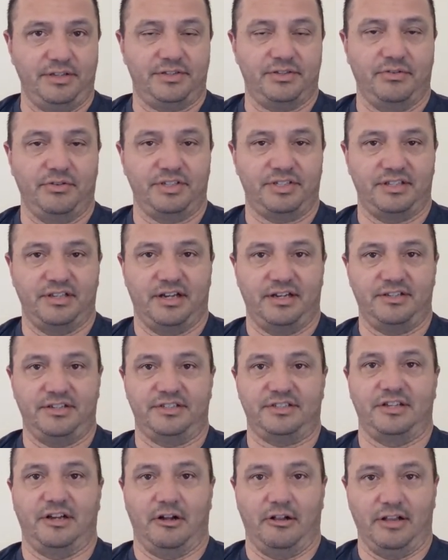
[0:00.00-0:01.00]
so it's not
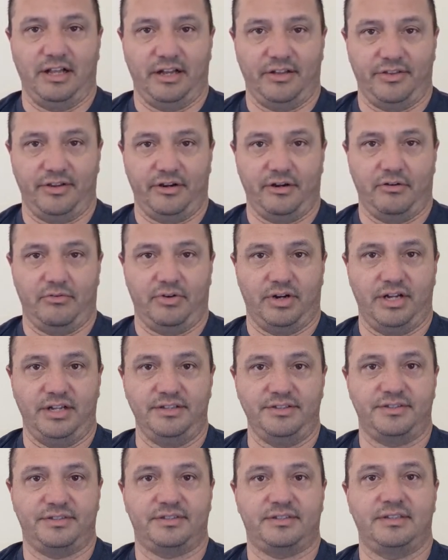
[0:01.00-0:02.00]
just all out there at
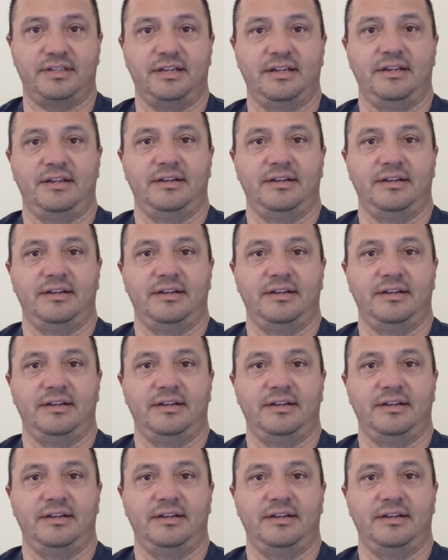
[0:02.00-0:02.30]
once.